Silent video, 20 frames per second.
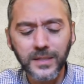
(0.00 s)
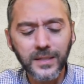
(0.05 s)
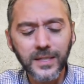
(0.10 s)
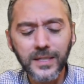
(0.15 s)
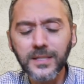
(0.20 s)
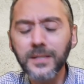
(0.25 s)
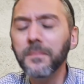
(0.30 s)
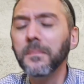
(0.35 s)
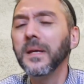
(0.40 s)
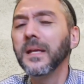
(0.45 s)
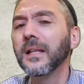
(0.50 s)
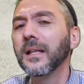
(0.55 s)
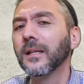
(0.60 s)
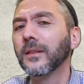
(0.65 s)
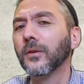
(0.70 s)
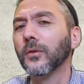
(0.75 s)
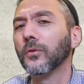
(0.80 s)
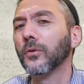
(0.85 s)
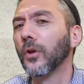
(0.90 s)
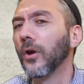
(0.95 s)
It doesn't mean
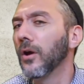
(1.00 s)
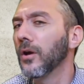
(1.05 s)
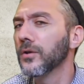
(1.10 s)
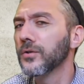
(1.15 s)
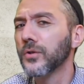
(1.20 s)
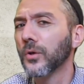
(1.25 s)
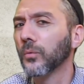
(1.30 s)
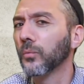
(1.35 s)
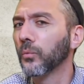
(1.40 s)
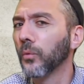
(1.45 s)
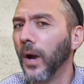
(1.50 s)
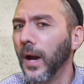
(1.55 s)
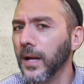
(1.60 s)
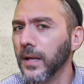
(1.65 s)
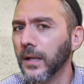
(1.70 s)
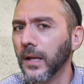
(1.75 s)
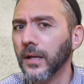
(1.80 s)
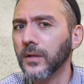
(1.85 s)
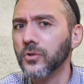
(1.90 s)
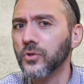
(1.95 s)
that their laws are
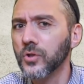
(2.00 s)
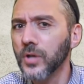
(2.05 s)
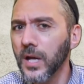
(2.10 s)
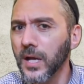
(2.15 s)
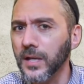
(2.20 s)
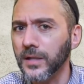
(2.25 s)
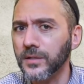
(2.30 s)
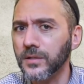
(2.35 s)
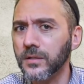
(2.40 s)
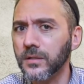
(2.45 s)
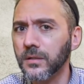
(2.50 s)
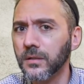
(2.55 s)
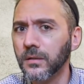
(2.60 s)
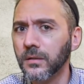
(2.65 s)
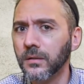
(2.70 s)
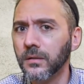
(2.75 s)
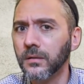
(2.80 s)
right and just.